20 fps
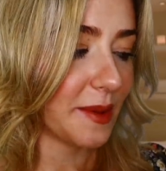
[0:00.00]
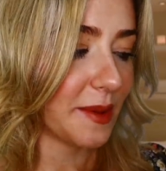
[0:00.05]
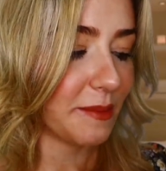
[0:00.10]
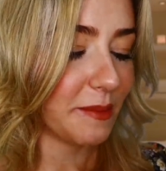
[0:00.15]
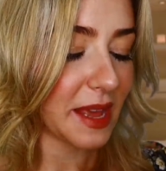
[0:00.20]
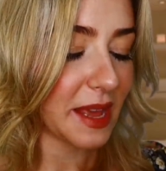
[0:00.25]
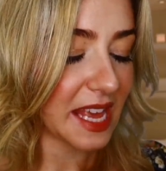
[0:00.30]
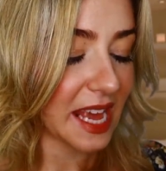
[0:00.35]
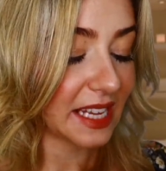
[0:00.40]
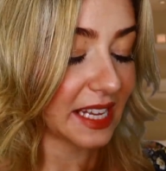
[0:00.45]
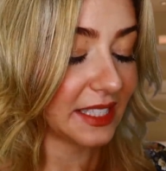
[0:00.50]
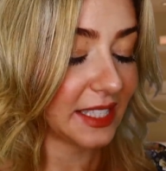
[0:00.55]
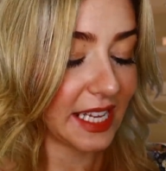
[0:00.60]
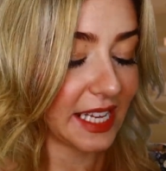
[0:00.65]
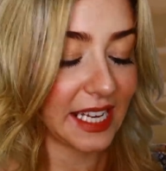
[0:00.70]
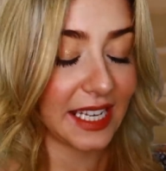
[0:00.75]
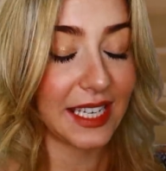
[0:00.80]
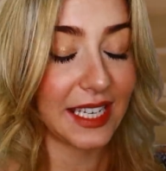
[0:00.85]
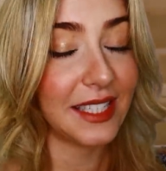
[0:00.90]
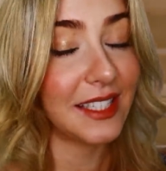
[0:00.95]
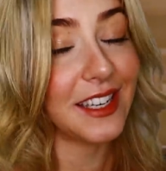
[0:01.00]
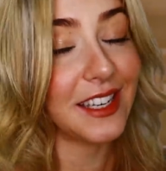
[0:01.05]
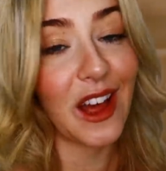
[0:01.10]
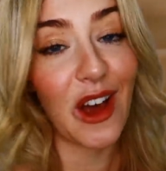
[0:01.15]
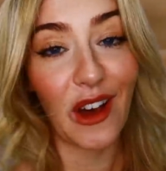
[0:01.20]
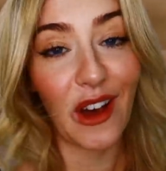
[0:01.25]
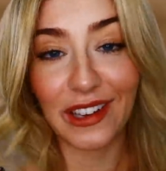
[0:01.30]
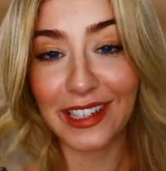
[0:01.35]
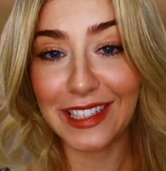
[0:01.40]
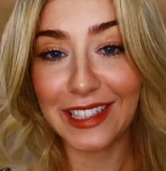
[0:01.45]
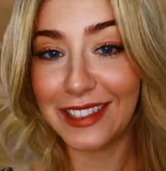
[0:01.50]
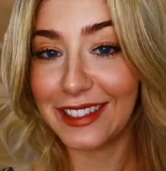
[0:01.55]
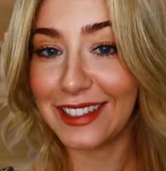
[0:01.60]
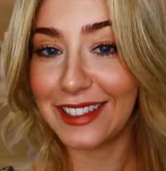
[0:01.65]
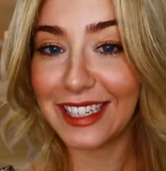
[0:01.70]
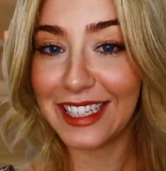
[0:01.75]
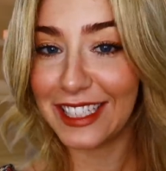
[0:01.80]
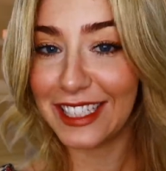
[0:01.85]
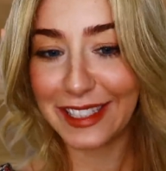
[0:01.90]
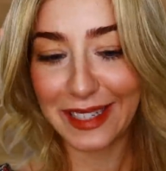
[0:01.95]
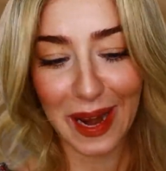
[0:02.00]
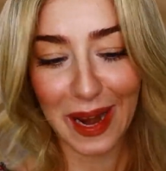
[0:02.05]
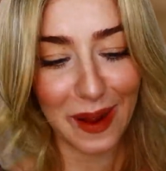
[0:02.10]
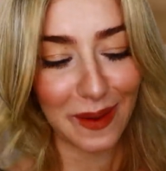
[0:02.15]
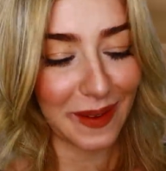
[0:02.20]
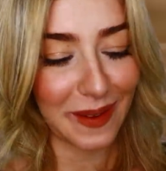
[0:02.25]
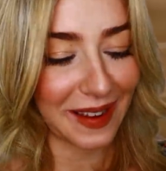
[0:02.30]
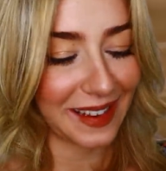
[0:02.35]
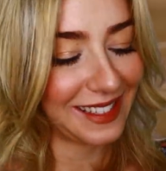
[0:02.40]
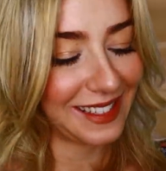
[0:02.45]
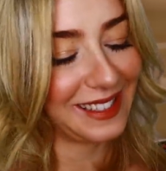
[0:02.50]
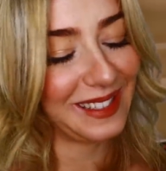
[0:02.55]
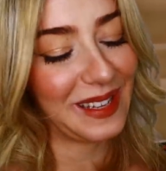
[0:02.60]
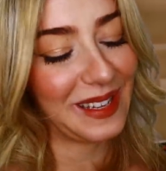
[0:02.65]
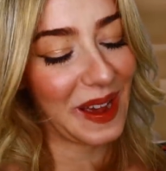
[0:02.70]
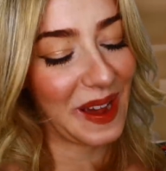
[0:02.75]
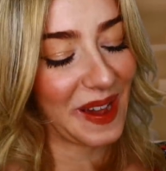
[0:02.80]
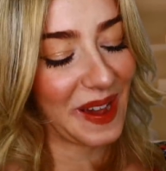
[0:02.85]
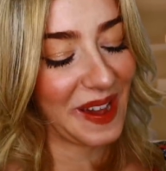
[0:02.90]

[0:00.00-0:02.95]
but yes, it is an ice shower, so